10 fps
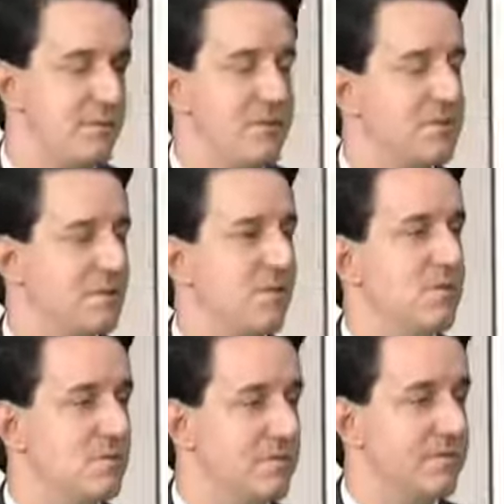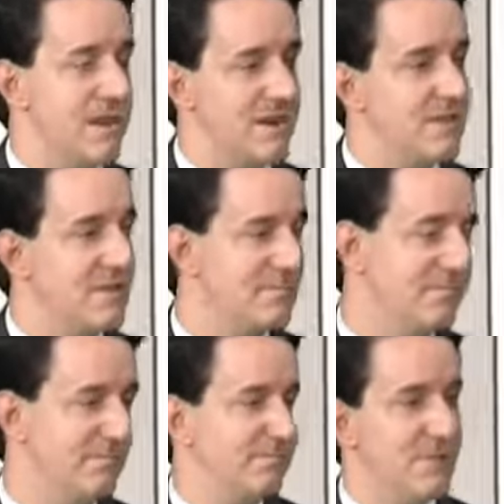person who owns a firearm
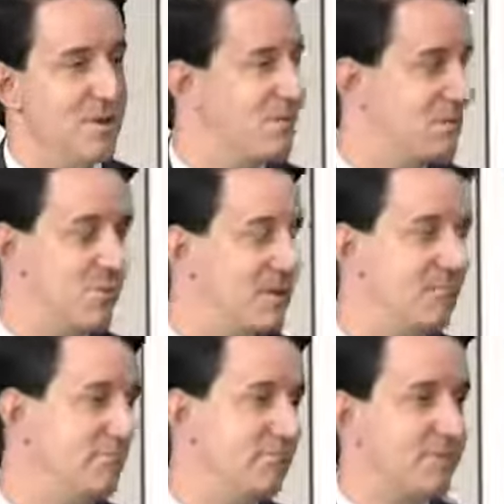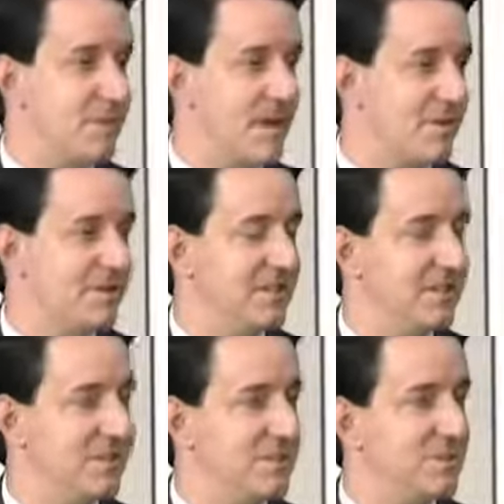knows what title it
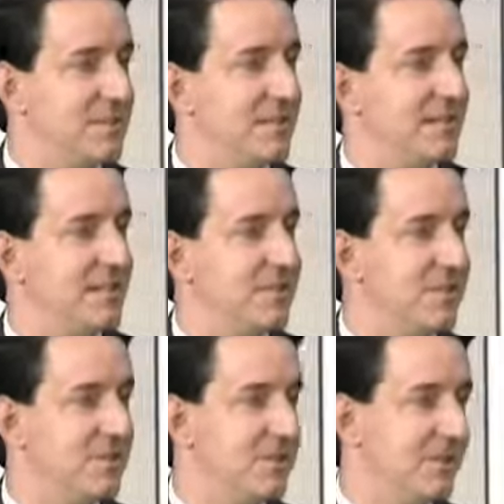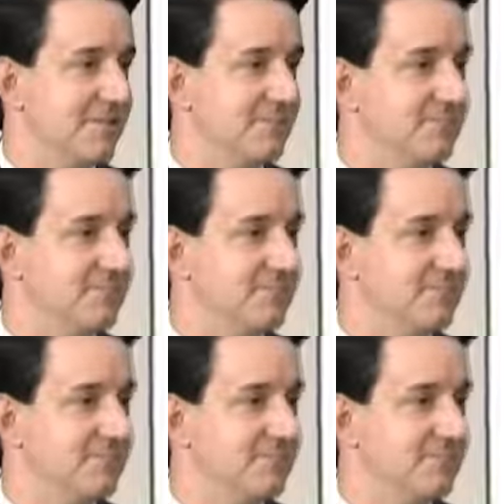is or what they need to be doing?